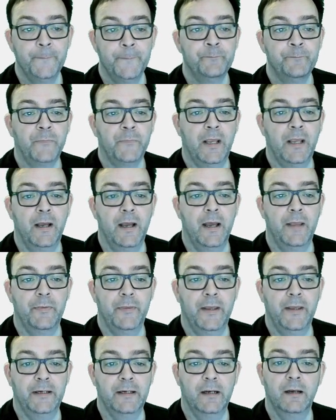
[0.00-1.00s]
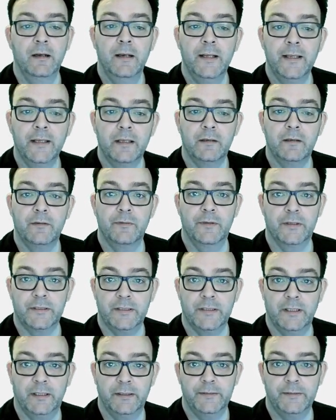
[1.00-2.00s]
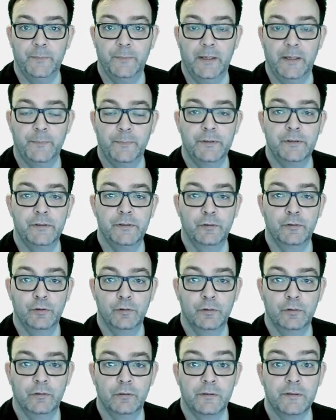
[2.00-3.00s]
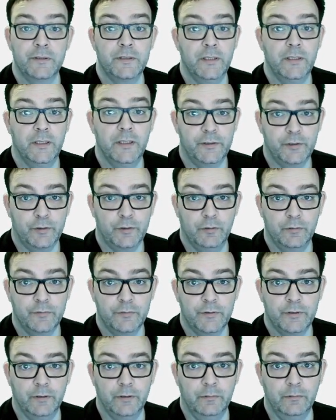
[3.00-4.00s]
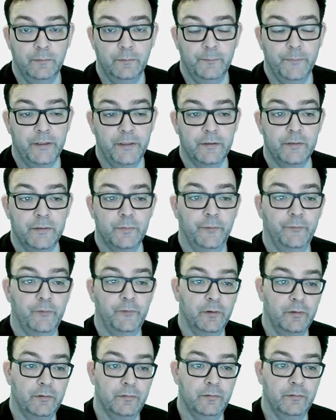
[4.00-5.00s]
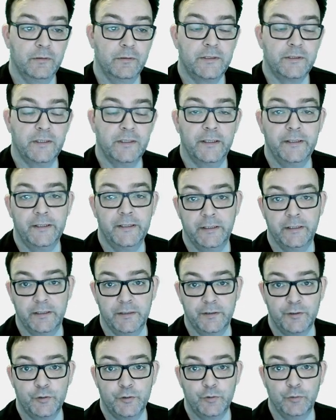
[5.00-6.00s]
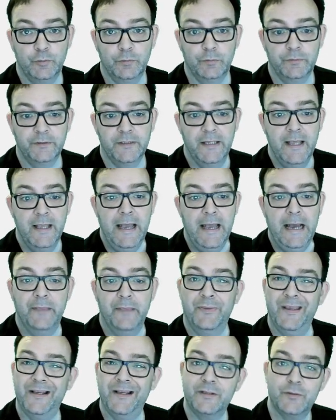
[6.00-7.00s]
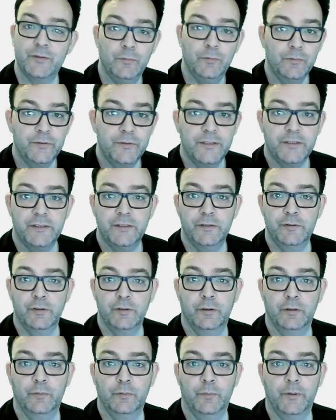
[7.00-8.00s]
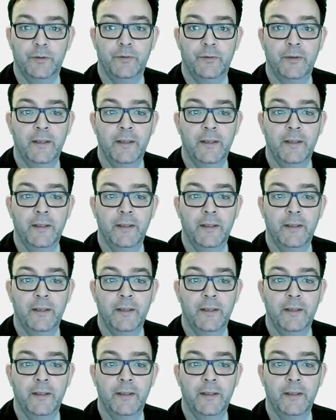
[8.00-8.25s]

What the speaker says: and then link the sitemap to Google Search Console because we've got Google Sitekit installed. And that's all just to do with